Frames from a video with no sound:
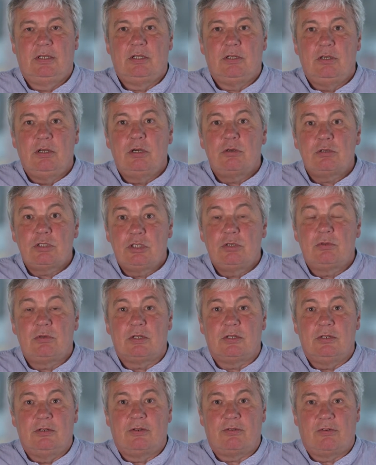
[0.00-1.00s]
No
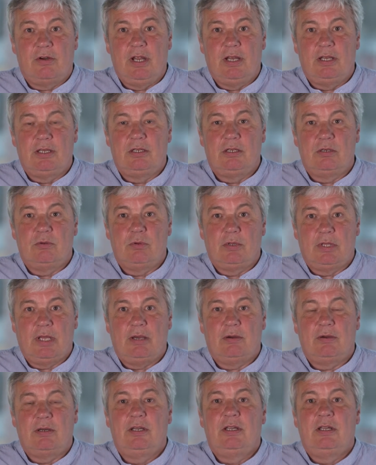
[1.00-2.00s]
student can threaten you
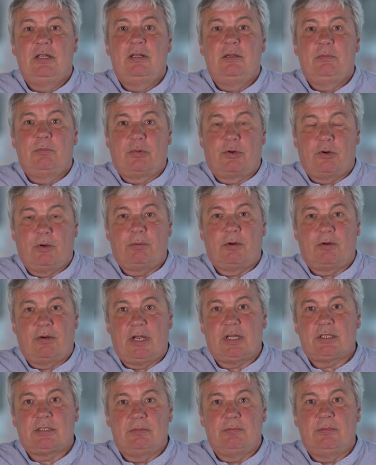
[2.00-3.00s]
without proper
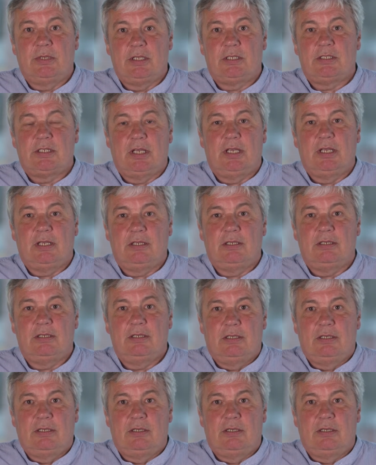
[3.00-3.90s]
action being taken.